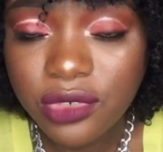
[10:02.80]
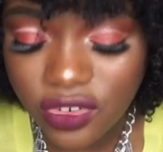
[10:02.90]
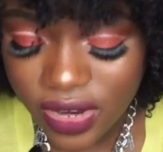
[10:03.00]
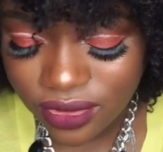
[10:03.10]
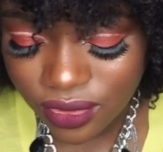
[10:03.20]

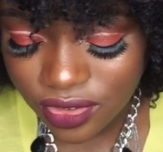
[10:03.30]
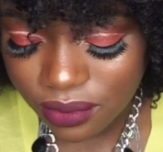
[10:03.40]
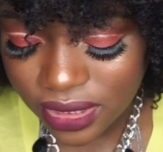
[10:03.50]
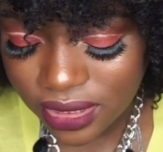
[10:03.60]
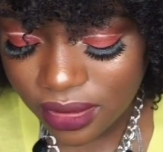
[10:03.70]
Gerard
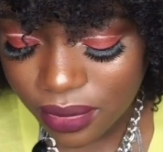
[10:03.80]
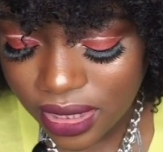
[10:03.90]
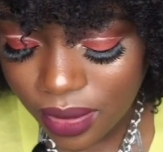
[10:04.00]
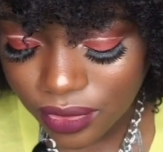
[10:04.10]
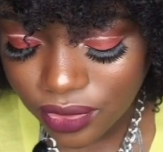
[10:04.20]
Cosmetic,
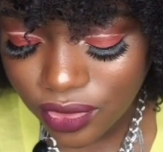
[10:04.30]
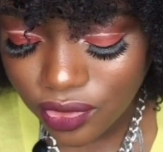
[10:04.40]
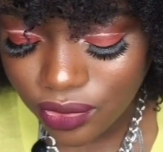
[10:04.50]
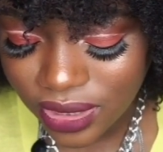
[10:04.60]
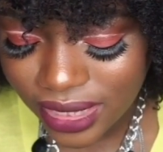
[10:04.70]
but I was
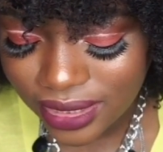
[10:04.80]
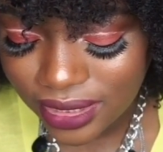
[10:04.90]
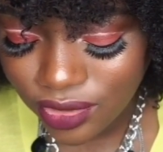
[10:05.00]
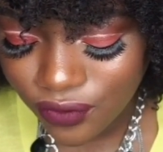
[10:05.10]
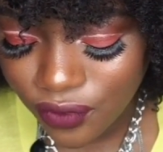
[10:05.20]
just too
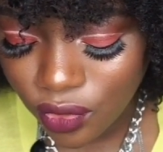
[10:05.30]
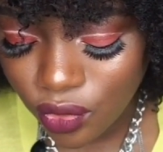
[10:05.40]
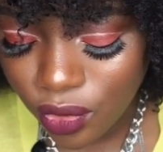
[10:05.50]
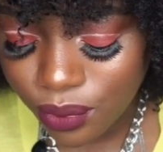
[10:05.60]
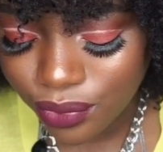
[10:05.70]
lazy to
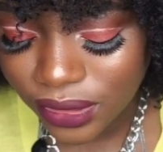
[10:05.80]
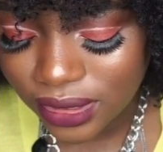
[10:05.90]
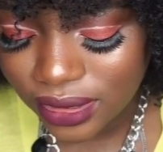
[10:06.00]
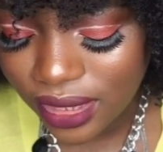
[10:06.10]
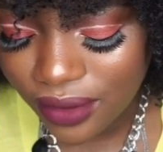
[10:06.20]
follow up
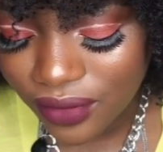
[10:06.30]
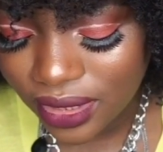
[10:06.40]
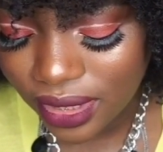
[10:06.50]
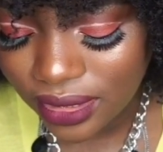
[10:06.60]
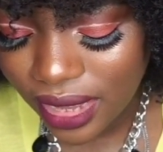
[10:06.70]
with
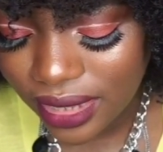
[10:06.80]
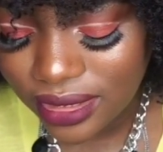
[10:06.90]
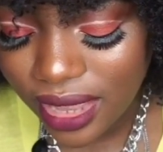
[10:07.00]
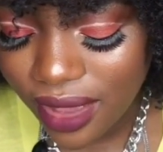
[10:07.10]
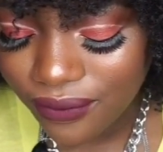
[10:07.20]
everything. I
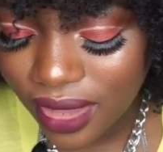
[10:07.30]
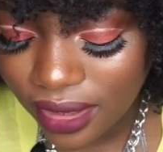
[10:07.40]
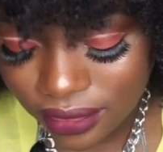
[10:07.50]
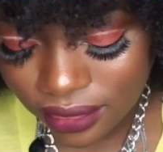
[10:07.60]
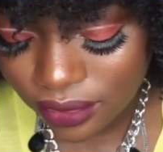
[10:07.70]
still have
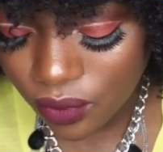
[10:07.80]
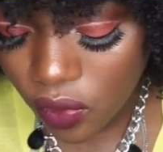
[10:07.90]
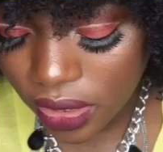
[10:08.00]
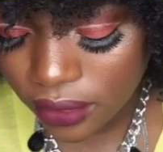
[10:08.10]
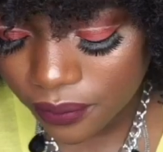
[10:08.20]
that
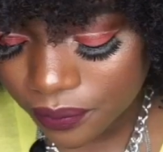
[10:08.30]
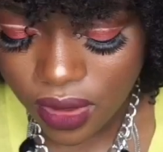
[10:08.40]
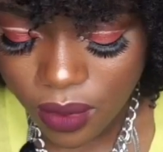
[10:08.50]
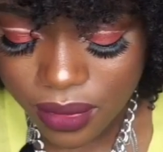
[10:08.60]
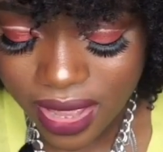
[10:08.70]
one.
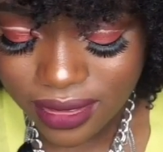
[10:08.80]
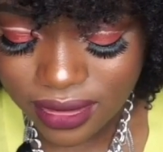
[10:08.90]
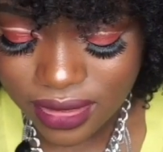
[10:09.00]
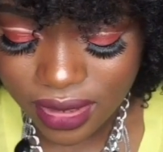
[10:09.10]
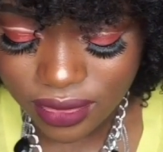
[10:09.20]
I'll be
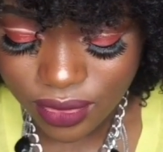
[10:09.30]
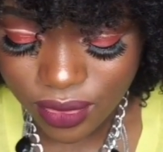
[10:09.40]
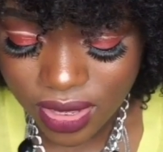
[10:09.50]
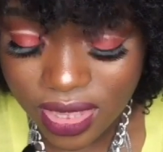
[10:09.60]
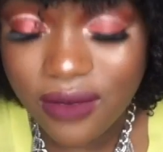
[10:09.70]
adding that to
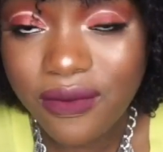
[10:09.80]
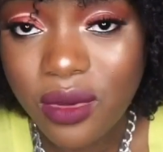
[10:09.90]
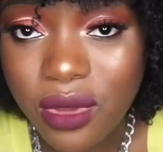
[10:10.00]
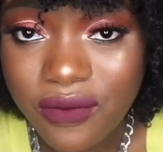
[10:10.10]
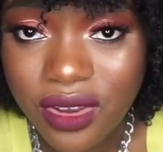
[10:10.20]
a
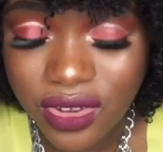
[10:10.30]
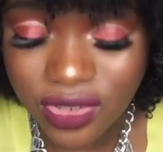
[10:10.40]
giveaway very